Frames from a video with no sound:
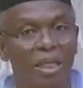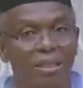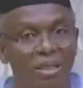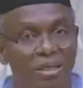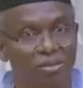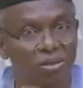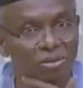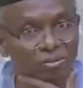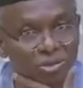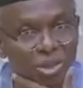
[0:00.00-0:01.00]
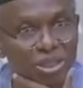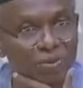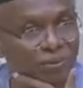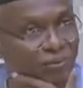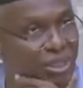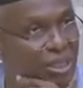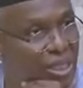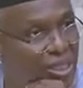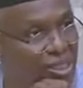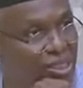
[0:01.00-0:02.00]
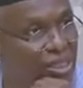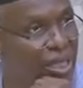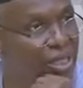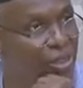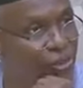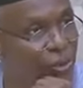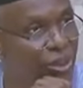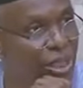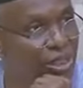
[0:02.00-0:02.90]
that the results of the 2015 elections clearly show